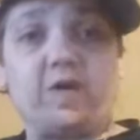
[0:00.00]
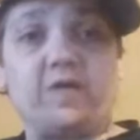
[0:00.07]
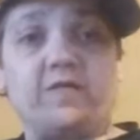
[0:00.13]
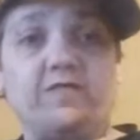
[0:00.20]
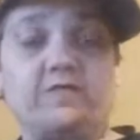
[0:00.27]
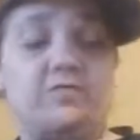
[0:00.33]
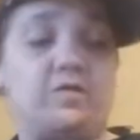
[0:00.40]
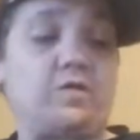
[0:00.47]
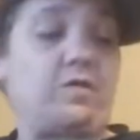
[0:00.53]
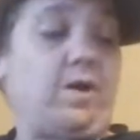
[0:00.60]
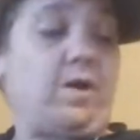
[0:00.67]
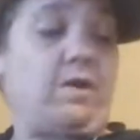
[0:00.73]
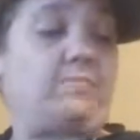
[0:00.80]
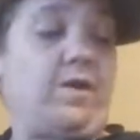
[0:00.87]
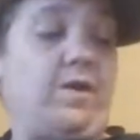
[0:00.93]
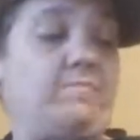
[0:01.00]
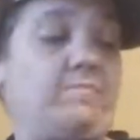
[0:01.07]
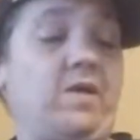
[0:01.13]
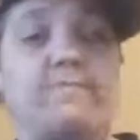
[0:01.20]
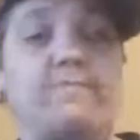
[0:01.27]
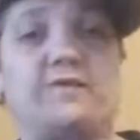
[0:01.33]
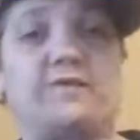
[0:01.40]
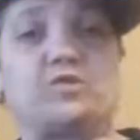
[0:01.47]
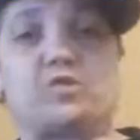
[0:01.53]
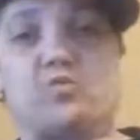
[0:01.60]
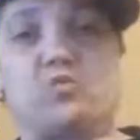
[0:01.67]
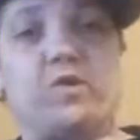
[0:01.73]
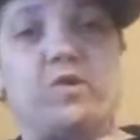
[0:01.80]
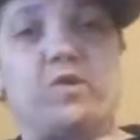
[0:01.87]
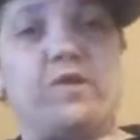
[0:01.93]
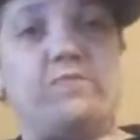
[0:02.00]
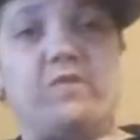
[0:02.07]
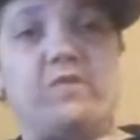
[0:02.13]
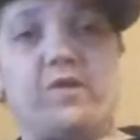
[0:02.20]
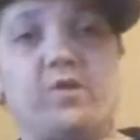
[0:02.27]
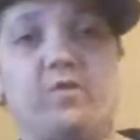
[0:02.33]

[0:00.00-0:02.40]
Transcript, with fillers: You know, I'm I'm not about screwing anybody over